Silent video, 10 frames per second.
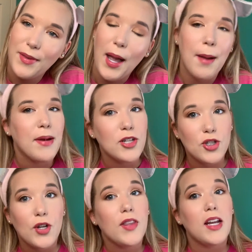I made
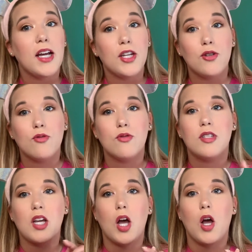sure that I
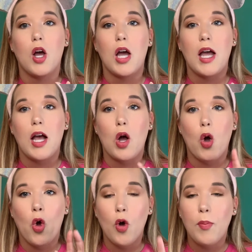used
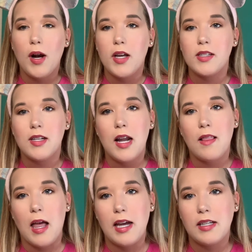all products that I
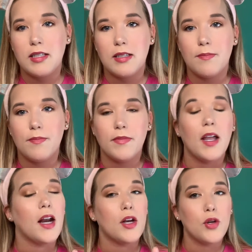liked, that
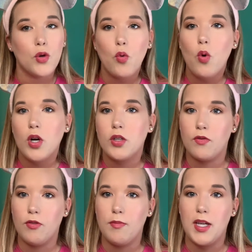I knew worked
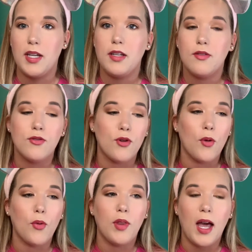for me,
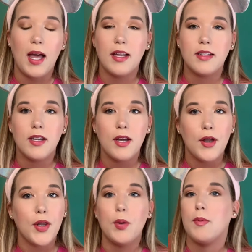so that
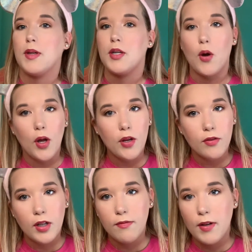there would be no other
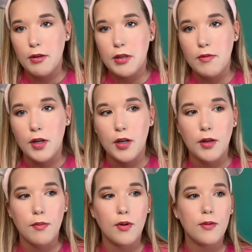confounding
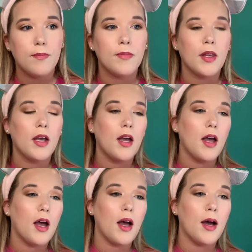variable.
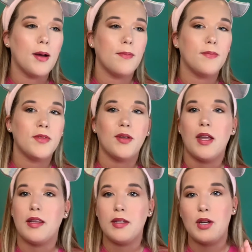So
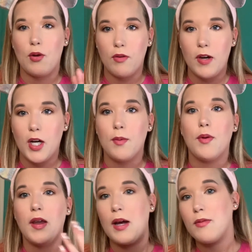that, you know, the variable
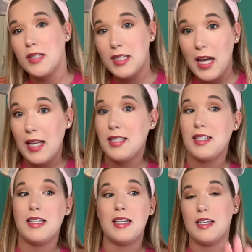that I was
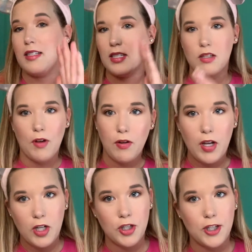testing is this
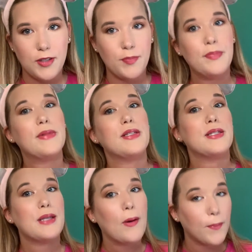foundation.
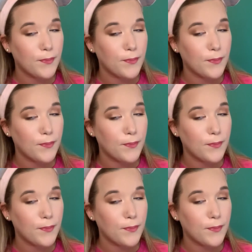So,